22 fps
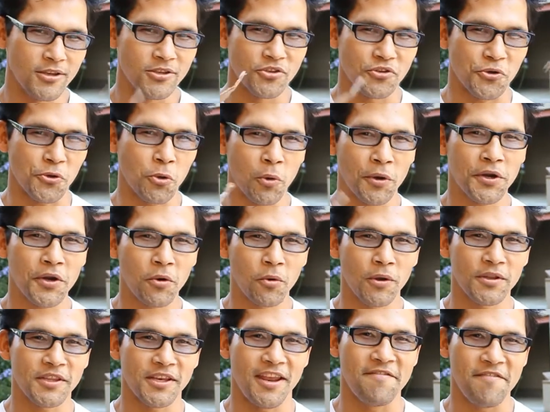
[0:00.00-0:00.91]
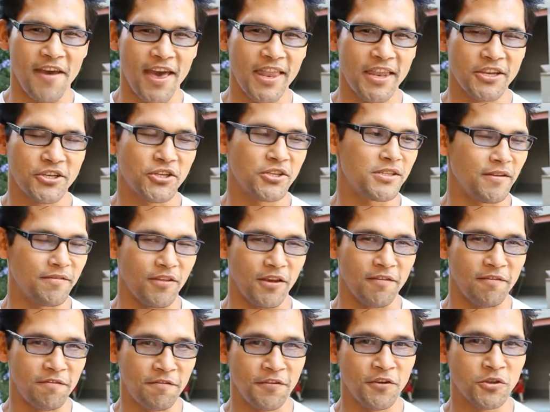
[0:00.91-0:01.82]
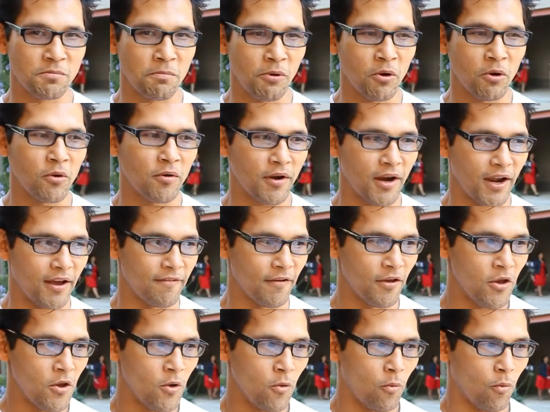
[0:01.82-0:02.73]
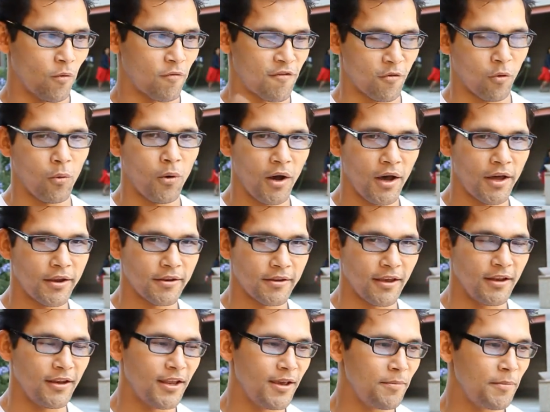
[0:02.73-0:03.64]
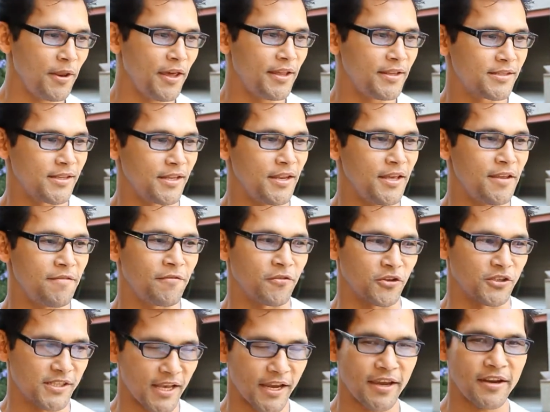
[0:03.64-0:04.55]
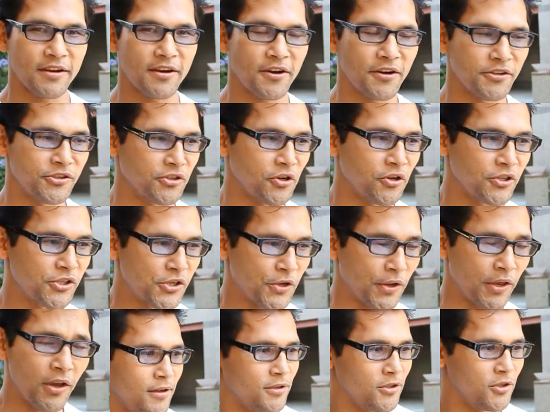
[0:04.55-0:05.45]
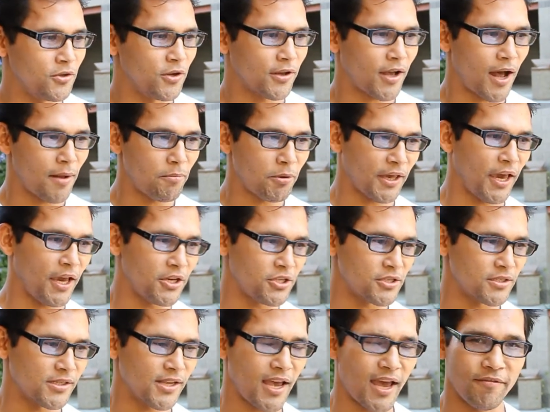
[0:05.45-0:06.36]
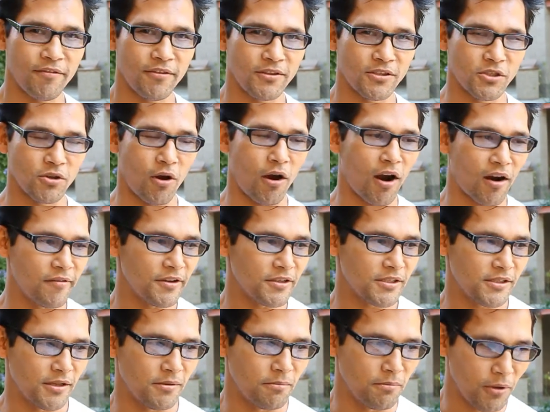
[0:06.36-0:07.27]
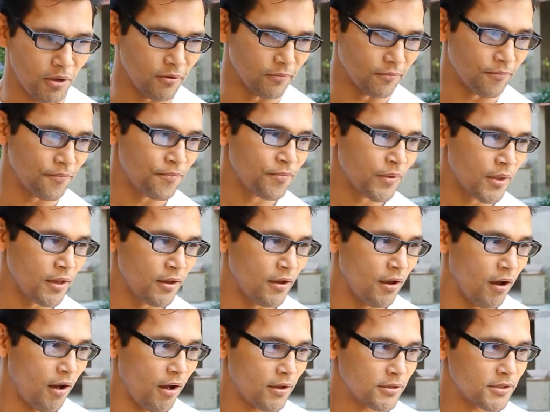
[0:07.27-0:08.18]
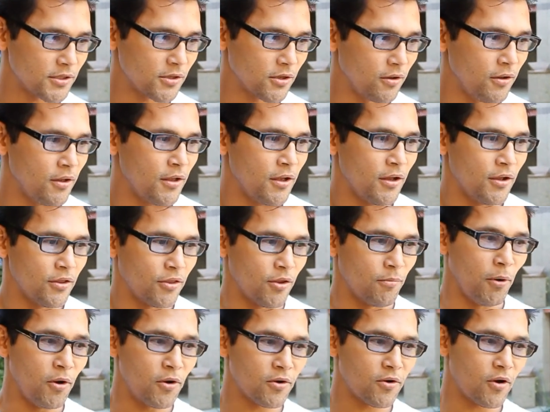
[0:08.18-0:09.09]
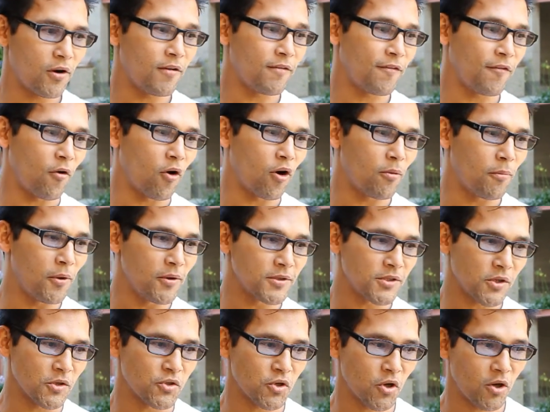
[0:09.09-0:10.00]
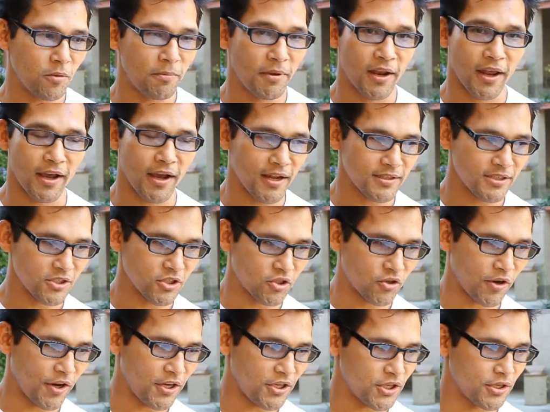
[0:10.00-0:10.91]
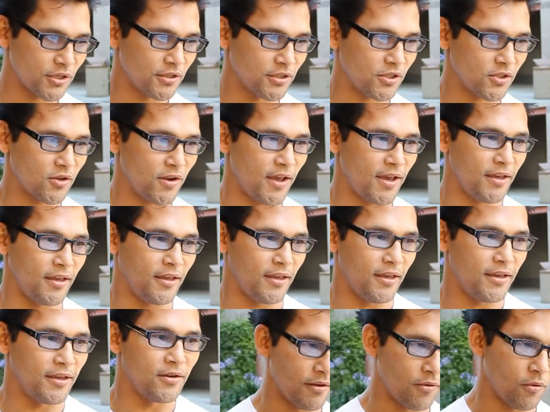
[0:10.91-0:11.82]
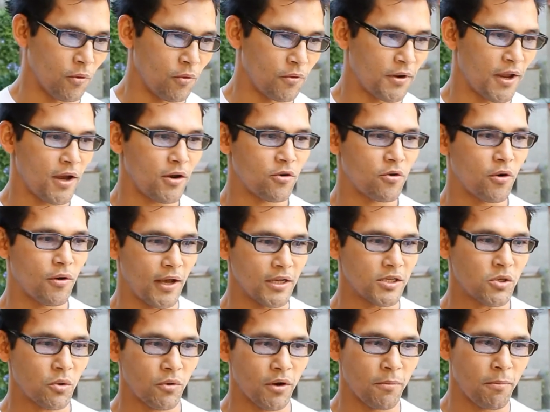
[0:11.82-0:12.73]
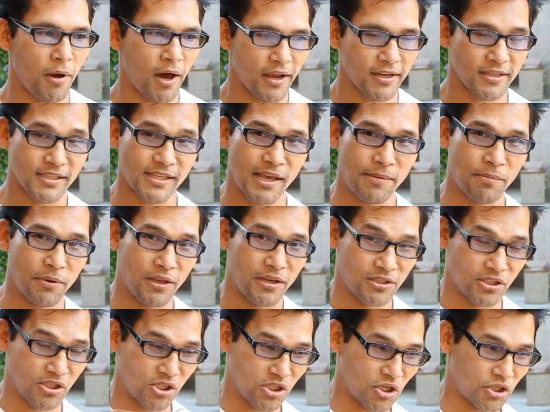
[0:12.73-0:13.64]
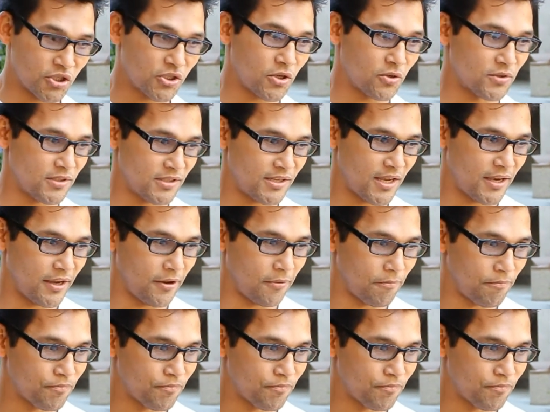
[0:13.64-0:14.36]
So you're wondering what the advantages of the infused bone graft. Well, for one, it eliminates the need for secondary surgery due to complications of having to harvest the bone. Also, the bone growth hormones controlled by the concentration so that it will not grow elsewhere in the body except in the surgical site.